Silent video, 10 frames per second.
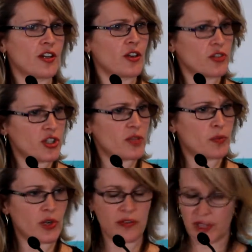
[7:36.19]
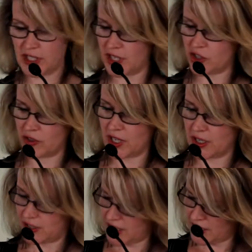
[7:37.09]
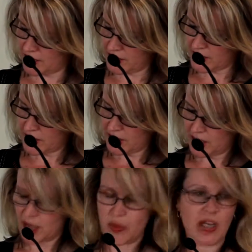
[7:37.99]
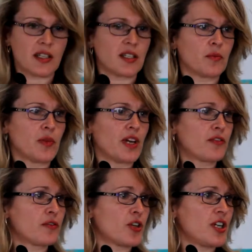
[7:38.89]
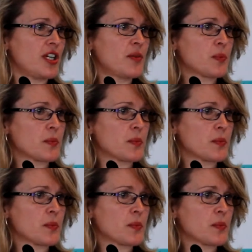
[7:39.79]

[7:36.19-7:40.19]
and I'll just briefly touch on that at the end about some free